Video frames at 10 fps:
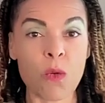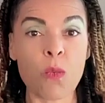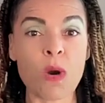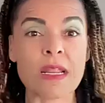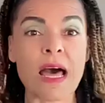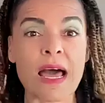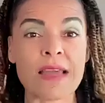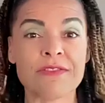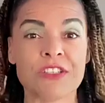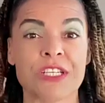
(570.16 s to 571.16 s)
what
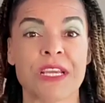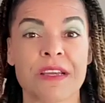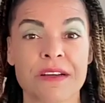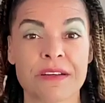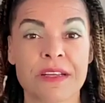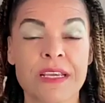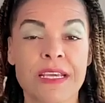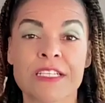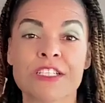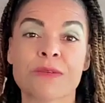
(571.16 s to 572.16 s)
I've shared
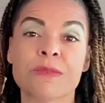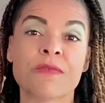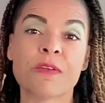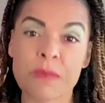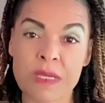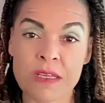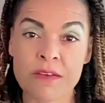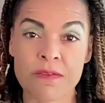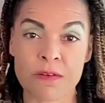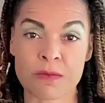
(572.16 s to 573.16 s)
in terms of the
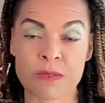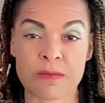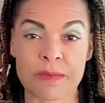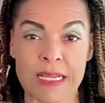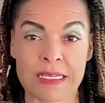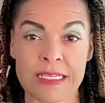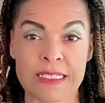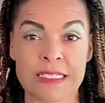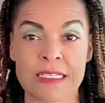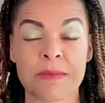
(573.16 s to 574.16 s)
many forms of
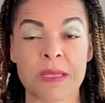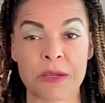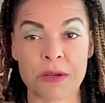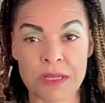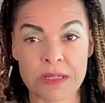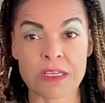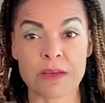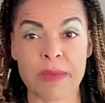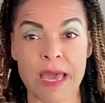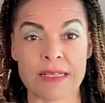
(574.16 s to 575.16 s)
magnesium and their healing
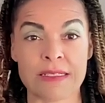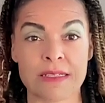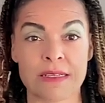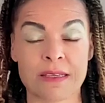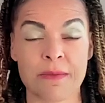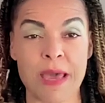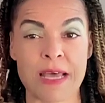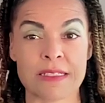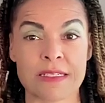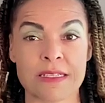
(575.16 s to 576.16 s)

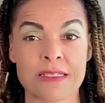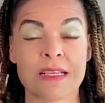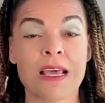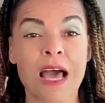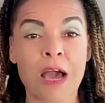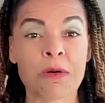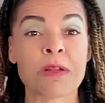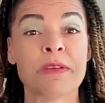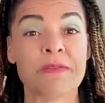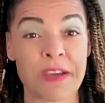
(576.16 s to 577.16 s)
capacities, I
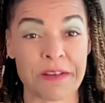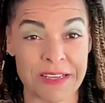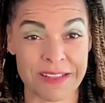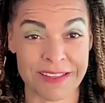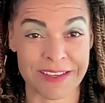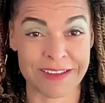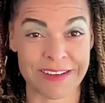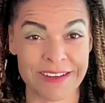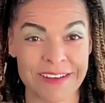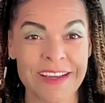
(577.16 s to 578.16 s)
want to be very clear.
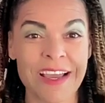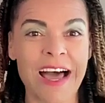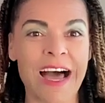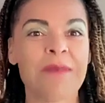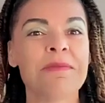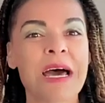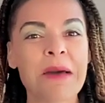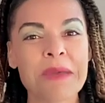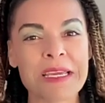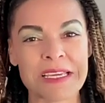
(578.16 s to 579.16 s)
I'm
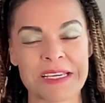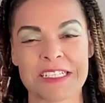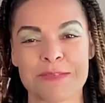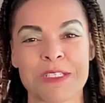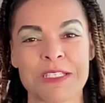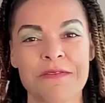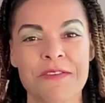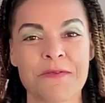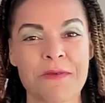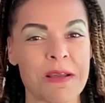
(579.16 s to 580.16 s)
not making a
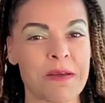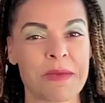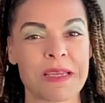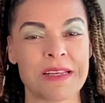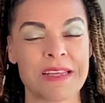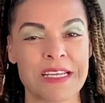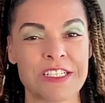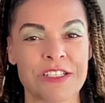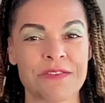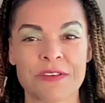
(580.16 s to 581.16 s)
specific
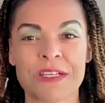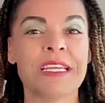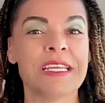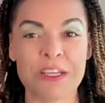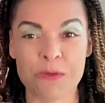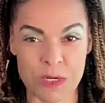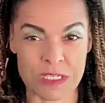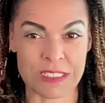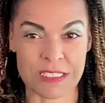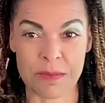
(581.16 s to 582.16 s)
recommendation for any
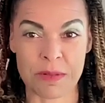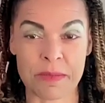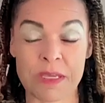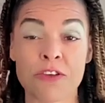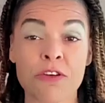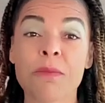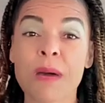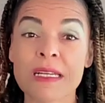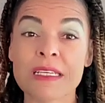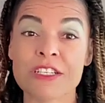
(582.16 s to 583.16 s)
one supplement. Your
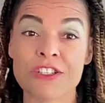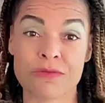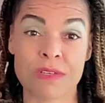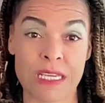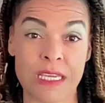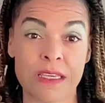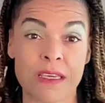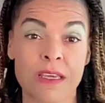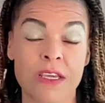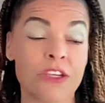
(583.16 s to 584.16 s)
body is
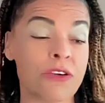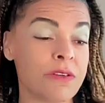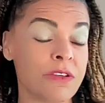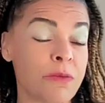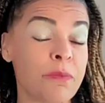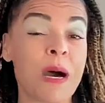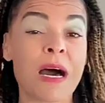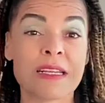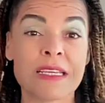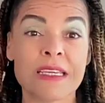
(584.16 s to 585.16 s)
unique. Your
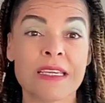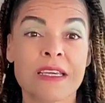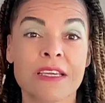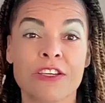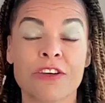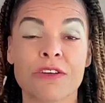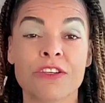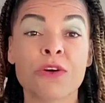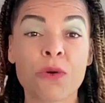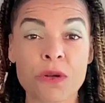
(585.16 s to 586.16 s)
body,
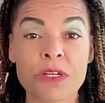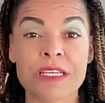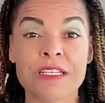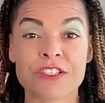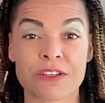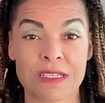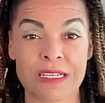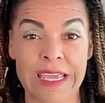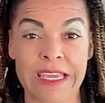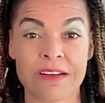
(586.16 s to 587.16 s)
your needs are
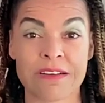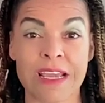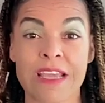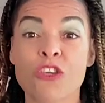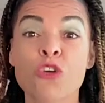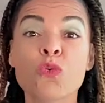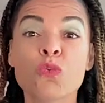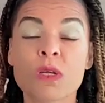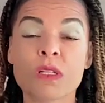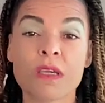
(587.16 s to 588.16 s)
layered, and you
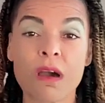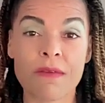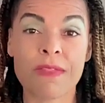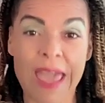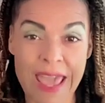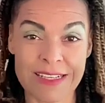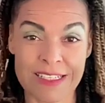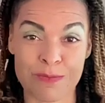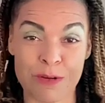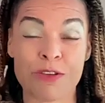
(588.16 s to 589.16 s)
really are the
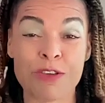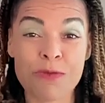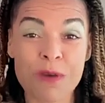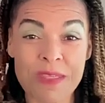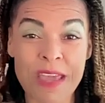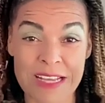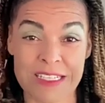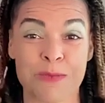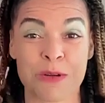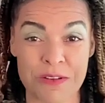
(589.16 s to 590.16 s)
expert. You are the
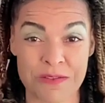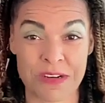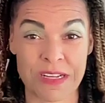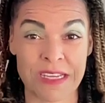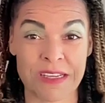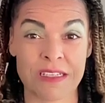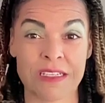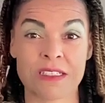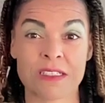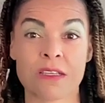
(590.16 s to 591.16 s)
expert of your
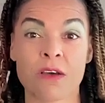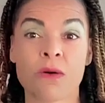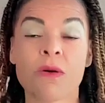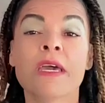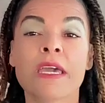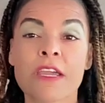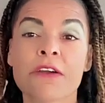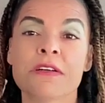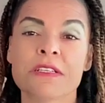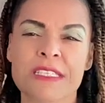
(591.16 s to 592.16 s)
healing. So
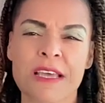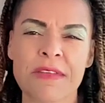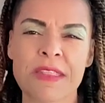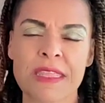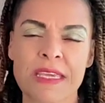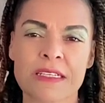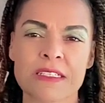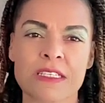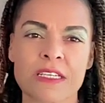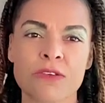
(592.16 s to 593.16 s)
here are 7
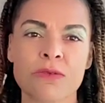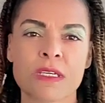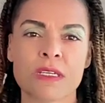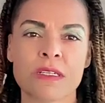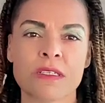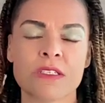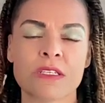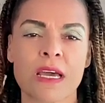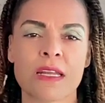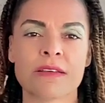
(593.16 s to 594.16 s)
things that you can
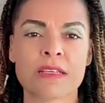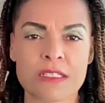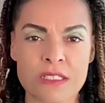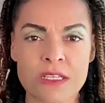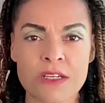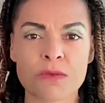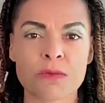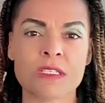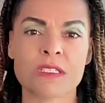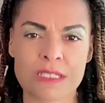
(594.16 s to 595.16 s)
kind of consider
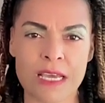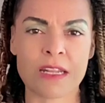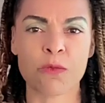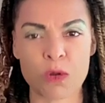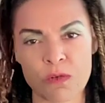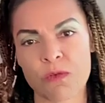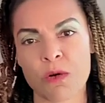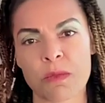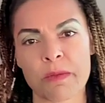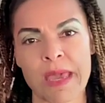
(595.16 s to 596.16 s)
when deciding what
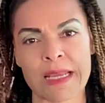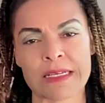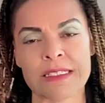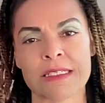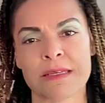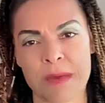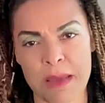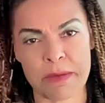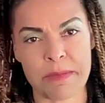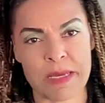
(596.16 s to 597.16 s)
form of magnesium
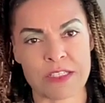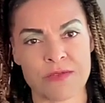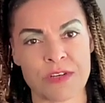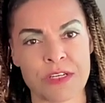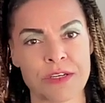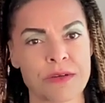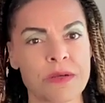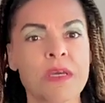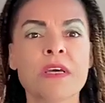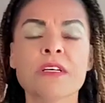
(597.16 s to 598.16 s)
might be best for you.
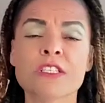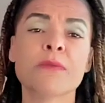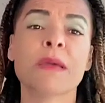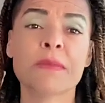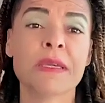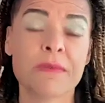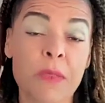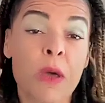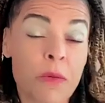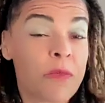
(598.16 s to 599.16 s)
So
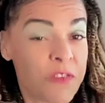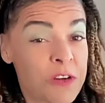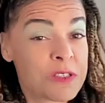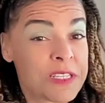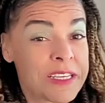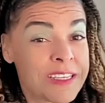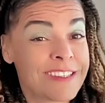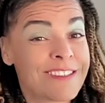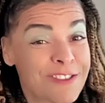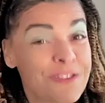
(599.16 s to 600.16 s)
maybe first thing
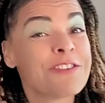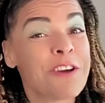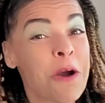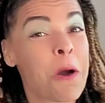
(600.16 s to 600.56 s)
is do your